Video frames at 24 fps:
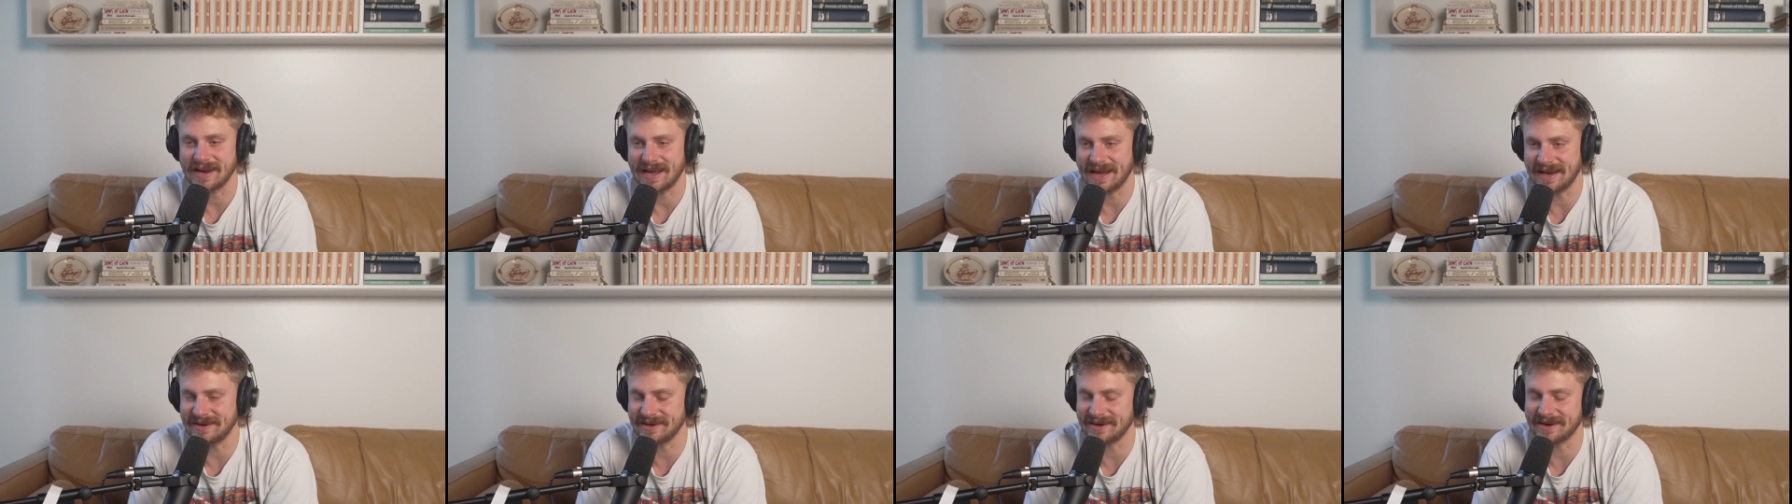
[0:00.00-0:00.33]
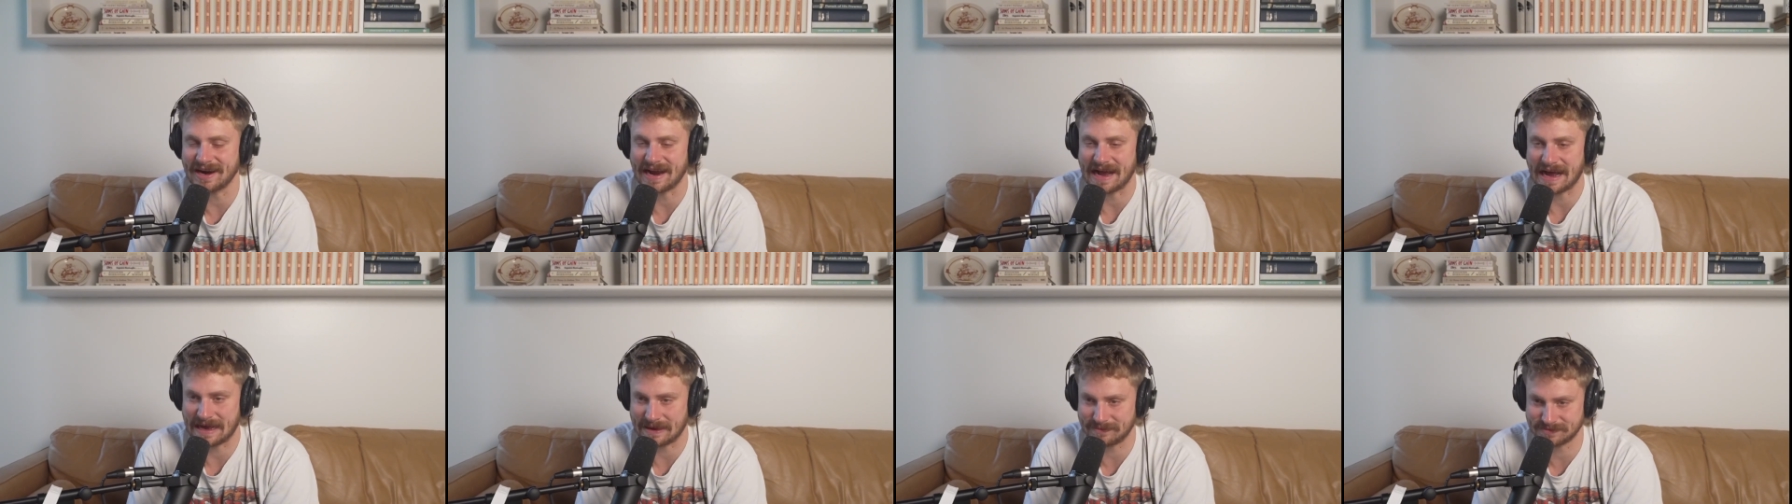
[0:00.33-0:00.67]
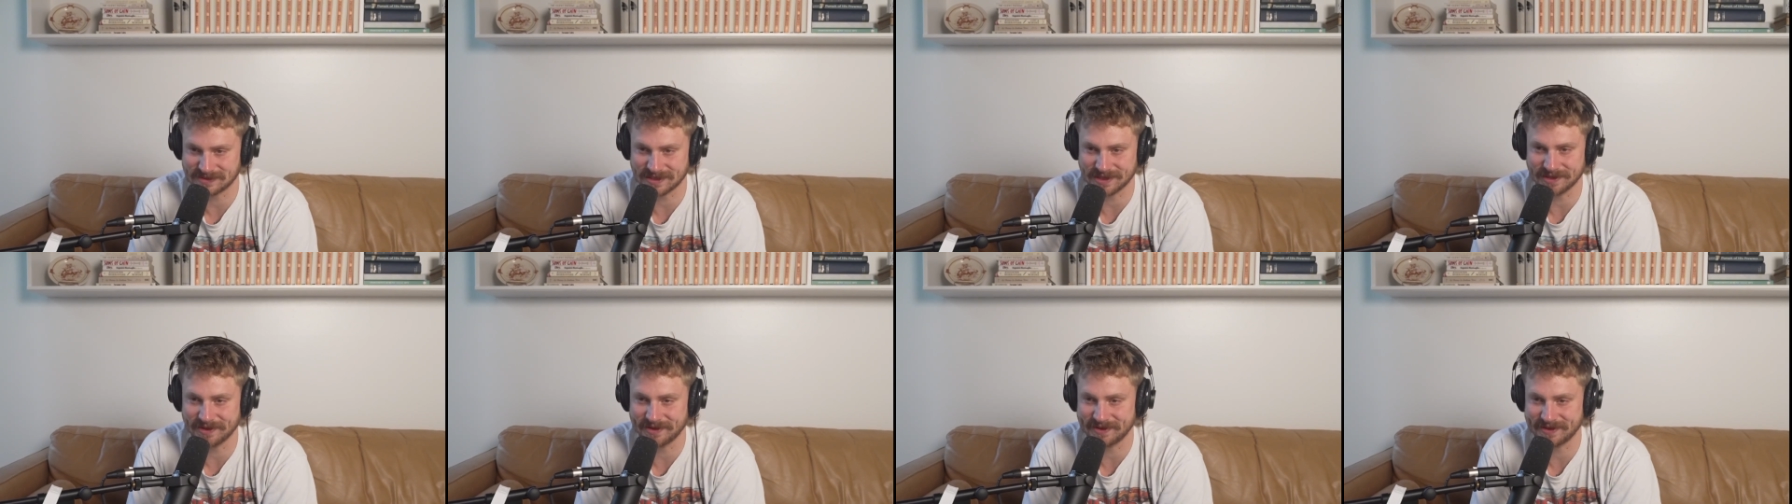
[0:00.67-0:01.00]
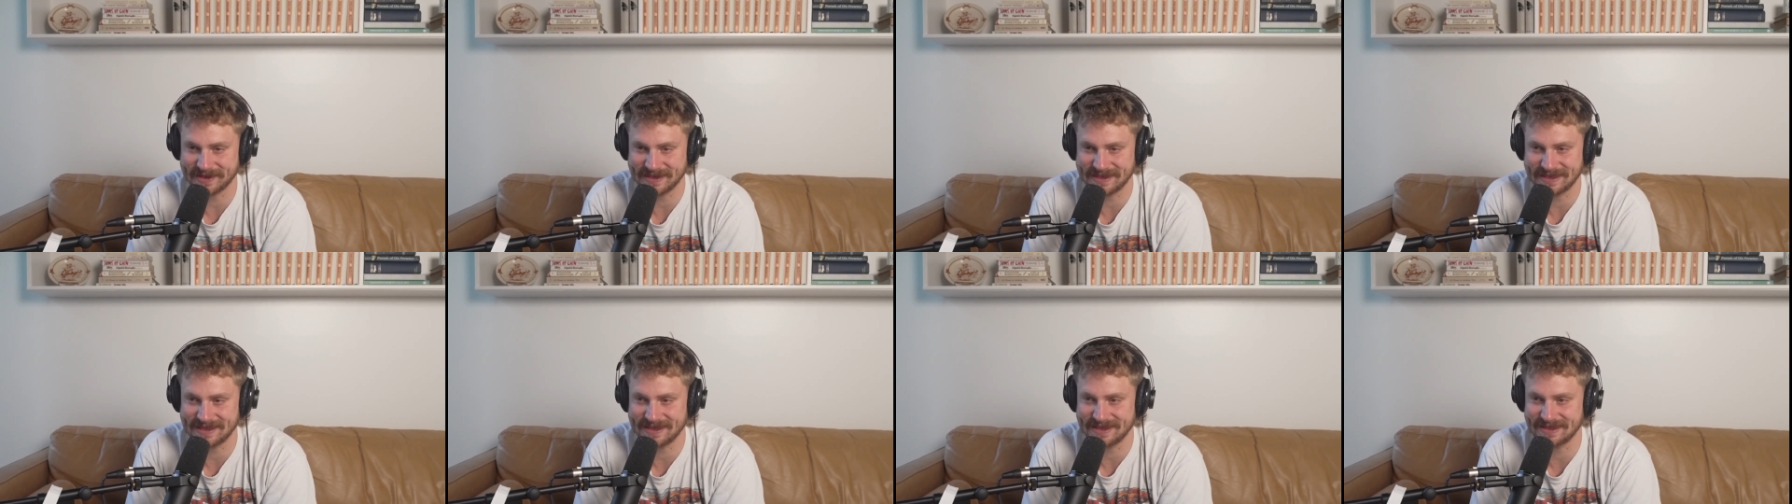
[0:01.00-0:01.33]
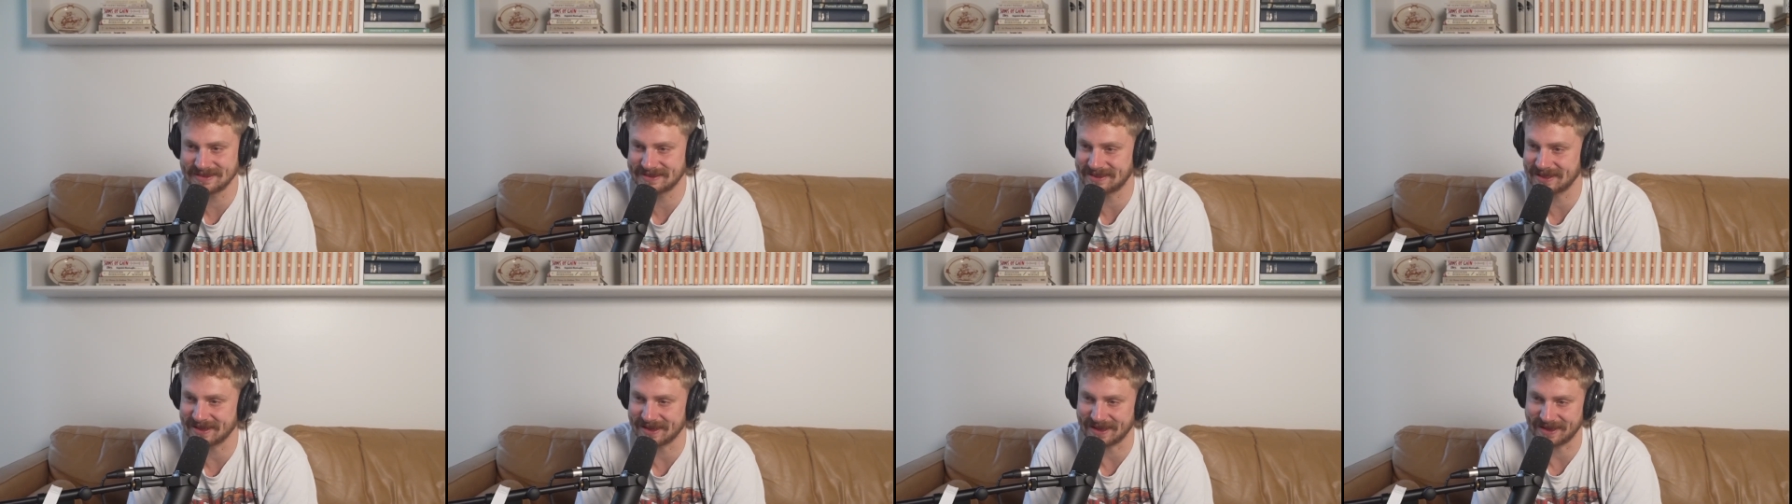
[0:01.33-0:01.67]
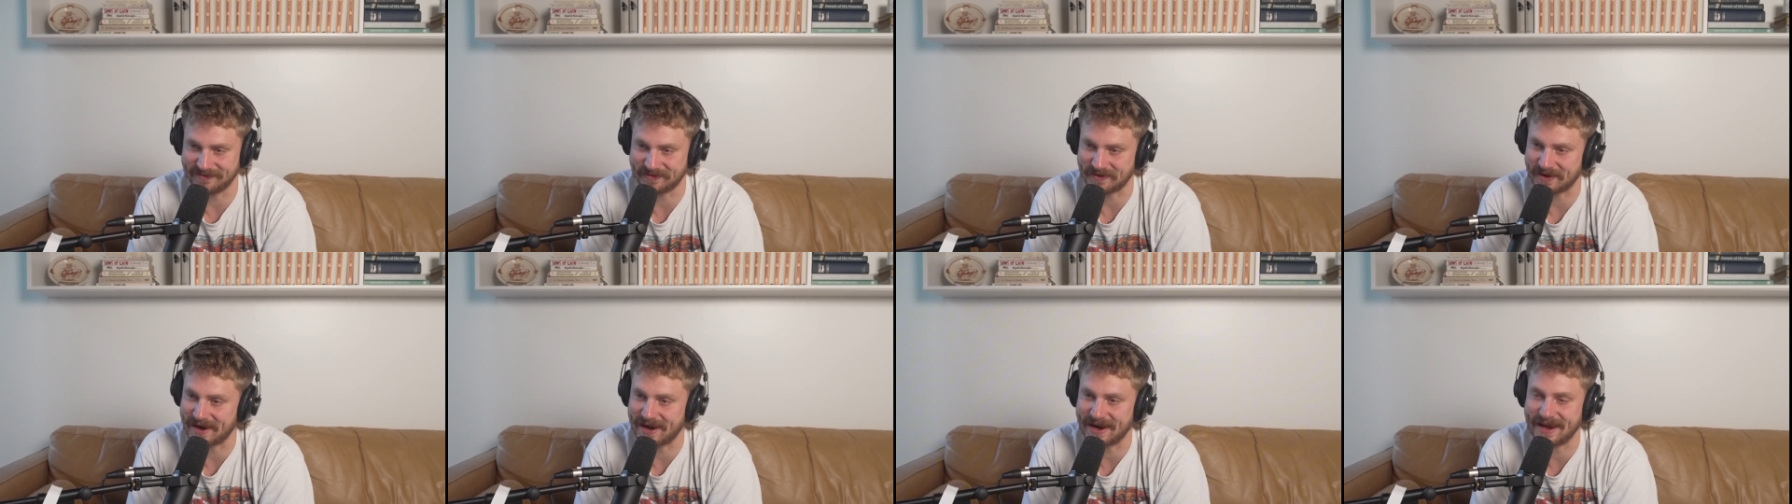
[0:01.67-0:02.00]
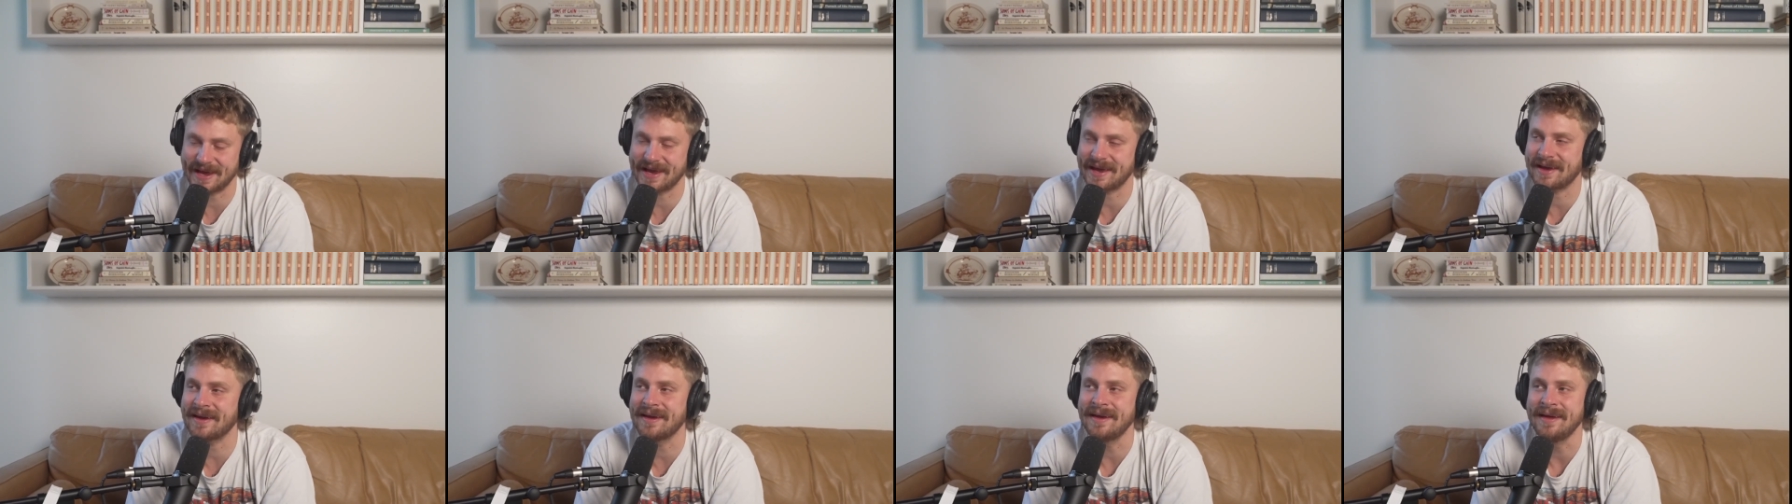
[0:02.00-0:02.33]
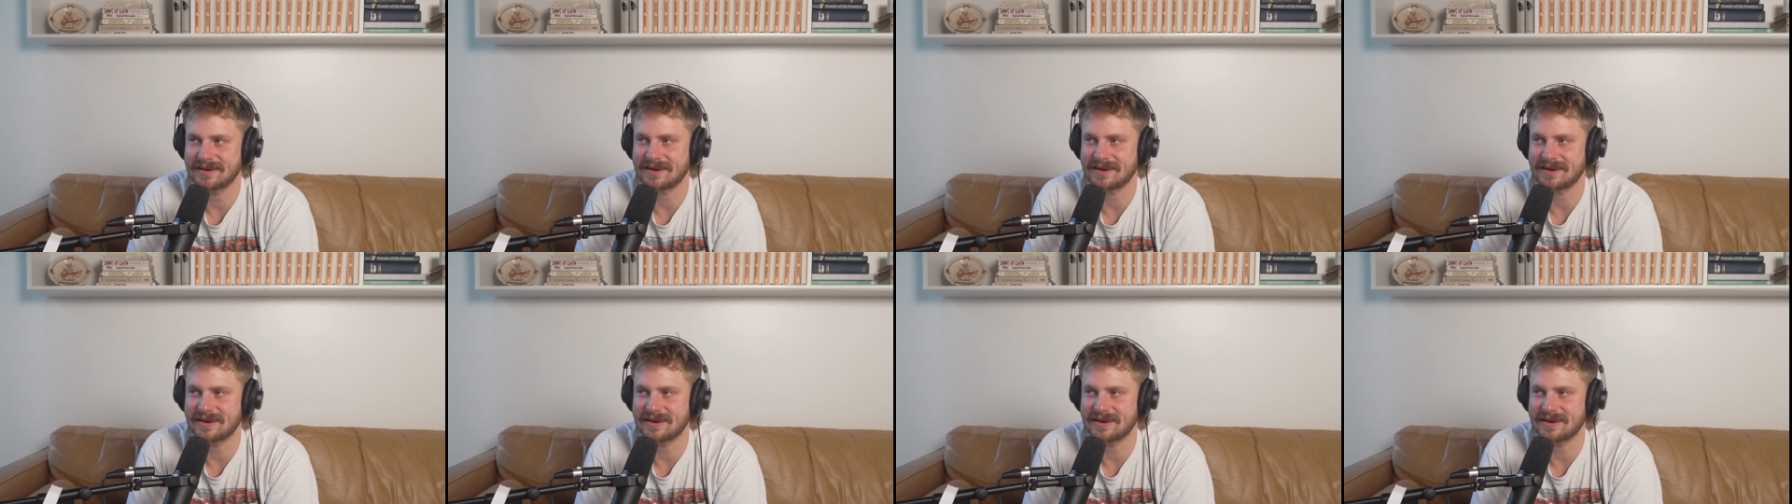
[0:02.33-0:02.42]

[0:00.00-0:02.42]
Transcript: and you're absolutely delivering.